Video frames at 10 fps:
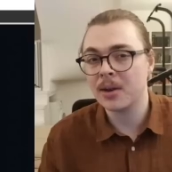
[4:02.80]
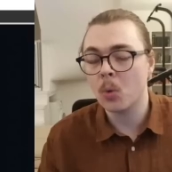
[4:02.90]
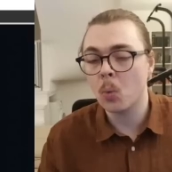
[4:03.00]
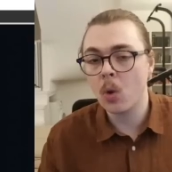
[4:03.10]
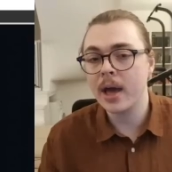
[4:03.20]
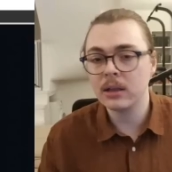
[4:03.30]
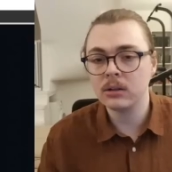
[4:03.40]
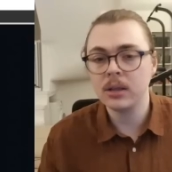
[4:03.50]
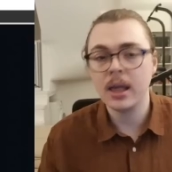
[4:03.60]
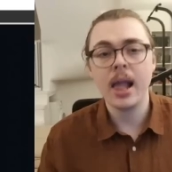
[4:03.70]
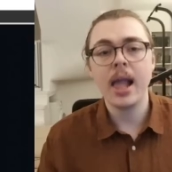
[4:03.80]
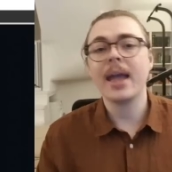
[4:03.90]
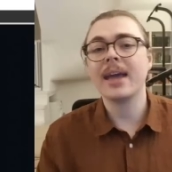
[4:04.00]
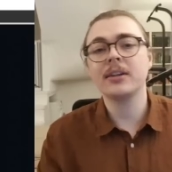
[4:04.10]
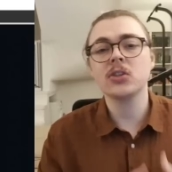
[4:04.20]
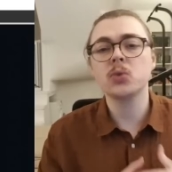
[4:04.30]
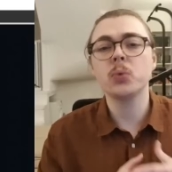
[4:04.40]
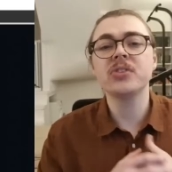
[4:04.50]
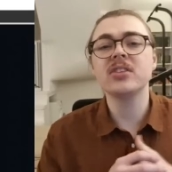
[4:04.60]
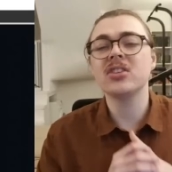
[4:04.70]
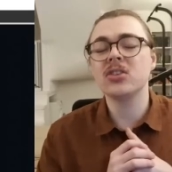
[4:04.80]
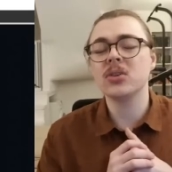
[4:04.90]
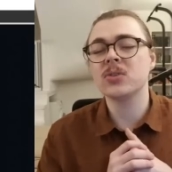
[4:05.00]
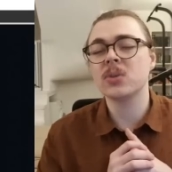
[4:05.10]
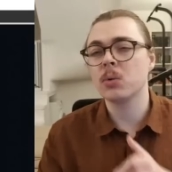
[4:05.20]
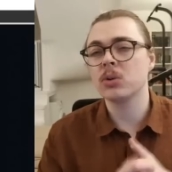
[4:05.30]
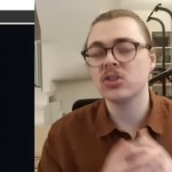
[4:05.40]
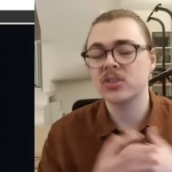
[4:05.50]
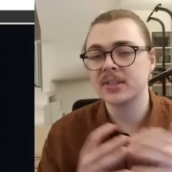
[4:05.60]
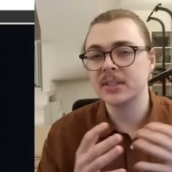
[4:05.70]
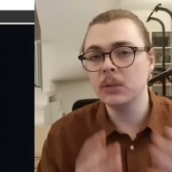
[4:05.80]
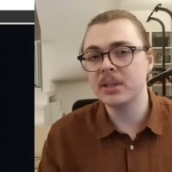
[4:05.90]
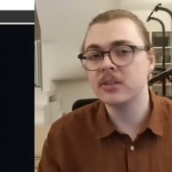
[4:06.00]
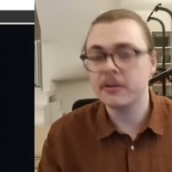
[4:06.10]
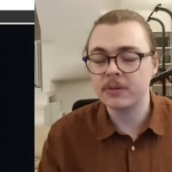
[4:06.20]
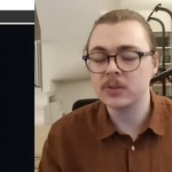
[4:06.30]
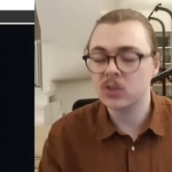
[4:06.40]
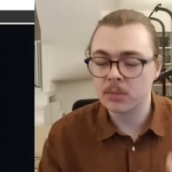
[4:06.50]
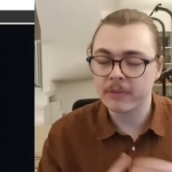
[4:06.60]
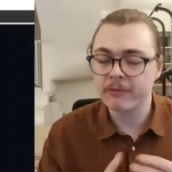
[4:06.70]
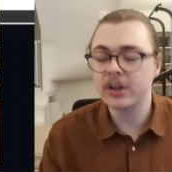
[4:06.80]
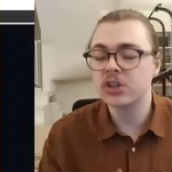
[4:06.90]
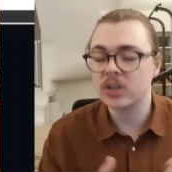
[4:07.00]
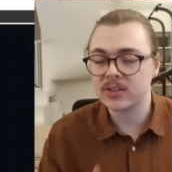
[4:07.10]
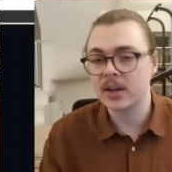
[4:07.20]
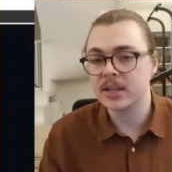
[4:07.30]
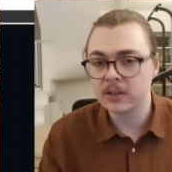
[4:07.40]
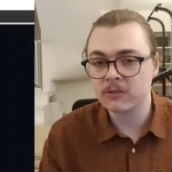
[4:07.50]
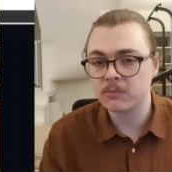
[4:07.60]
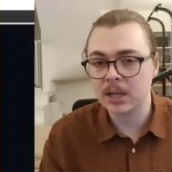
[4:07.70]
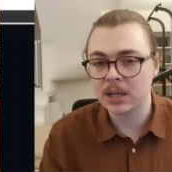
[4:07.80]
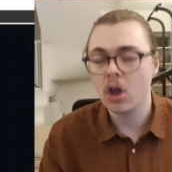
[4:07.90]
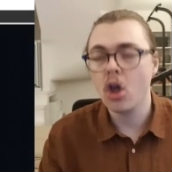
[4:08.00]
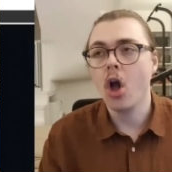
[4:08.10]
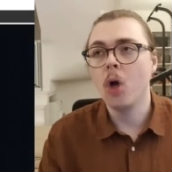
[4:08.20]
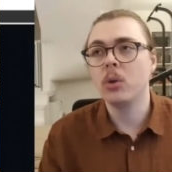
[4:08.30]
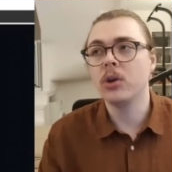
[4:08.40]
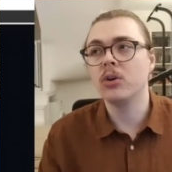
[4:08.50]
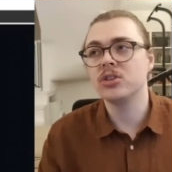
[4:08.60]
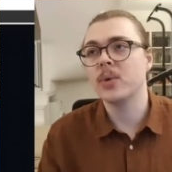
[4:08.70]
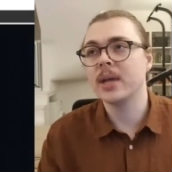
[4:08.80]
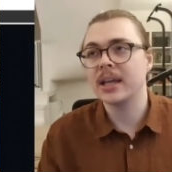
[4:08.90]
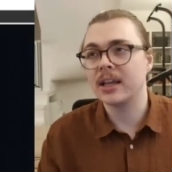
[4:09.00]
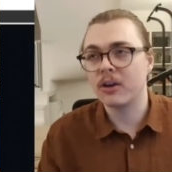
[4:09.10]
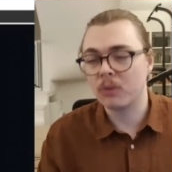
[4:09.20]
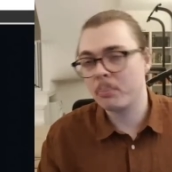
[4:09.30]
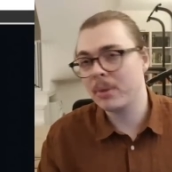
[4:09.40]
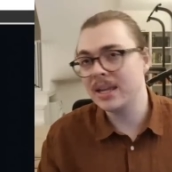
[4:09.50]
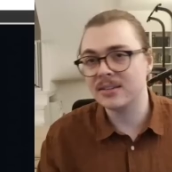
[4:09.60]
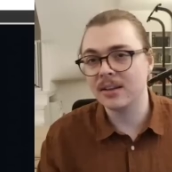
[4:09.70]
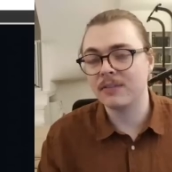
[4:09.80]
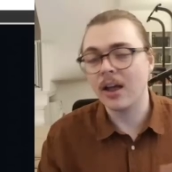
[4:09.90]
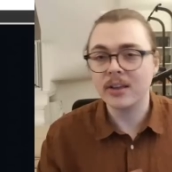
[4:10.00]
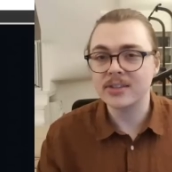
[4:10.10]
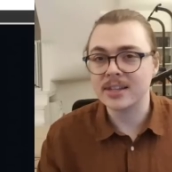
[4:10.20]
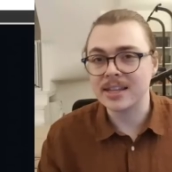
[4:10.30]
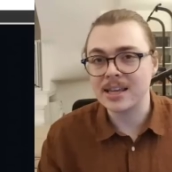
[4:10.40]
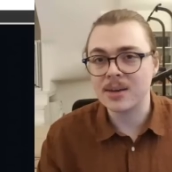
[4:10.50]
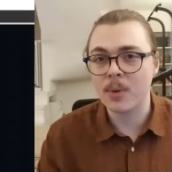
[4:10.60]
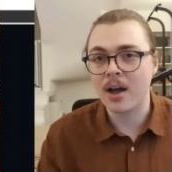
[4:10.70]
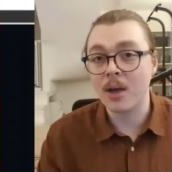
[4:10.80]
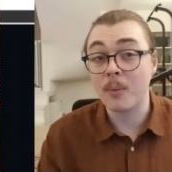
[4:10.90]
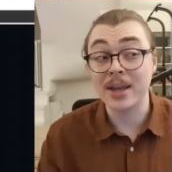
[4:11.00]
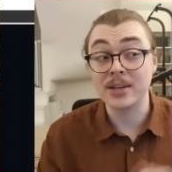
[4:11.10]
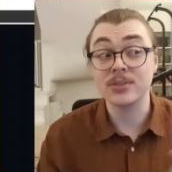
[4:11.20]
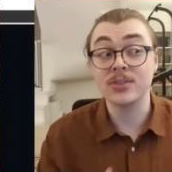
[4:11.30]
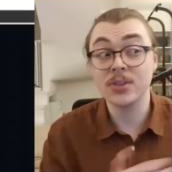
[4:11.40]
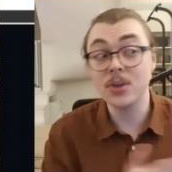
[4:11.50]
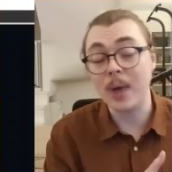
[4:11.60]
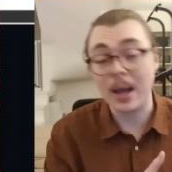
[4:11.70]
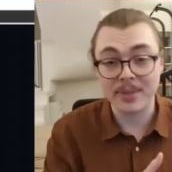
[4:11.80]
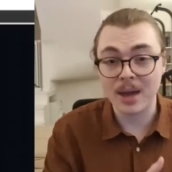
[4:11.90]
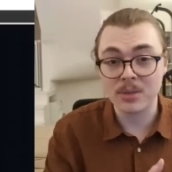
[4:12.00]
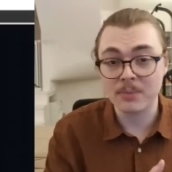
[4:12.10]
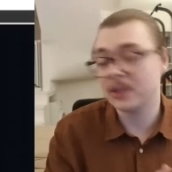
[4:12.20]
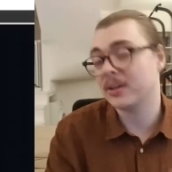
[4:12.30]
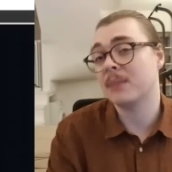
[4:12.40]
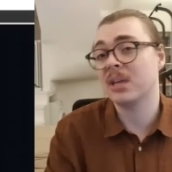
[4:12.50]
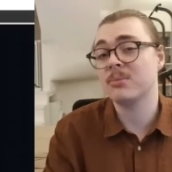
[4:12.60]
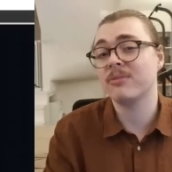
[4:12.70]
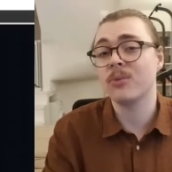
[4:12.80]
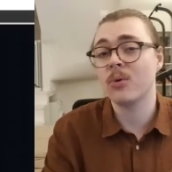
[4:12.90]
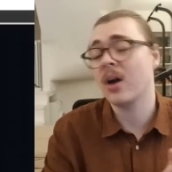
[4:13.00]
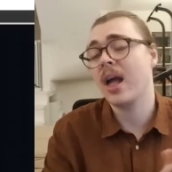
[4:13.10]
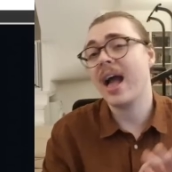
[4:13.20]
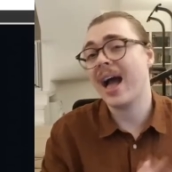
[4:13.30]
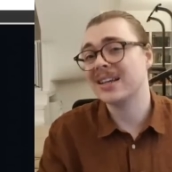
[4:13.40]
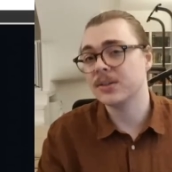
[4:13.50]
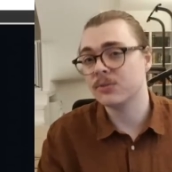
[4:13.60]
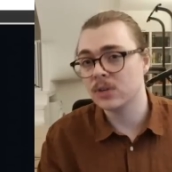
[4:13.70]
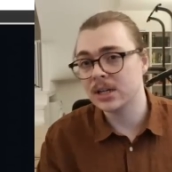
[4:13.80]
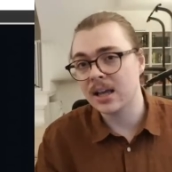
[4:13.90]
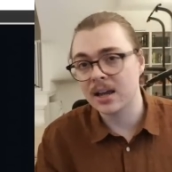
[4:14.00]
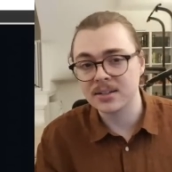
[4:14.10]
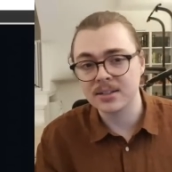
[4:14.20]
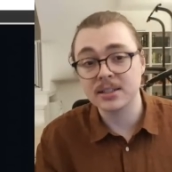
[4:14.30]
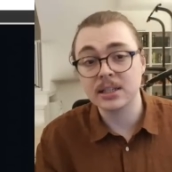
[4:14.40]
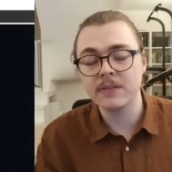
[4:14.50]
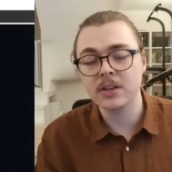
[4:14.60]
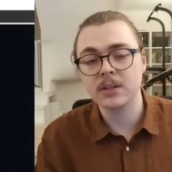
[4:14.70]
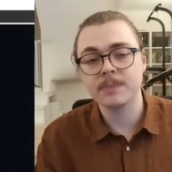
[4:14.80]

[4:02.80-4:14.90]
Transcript: while. And I just wanted to do something which is just a little bit different so it can be fresh and exciting for me. We're not doing a repeat of last league where I went too out there with a build I hadn't played before and it really under-delivered.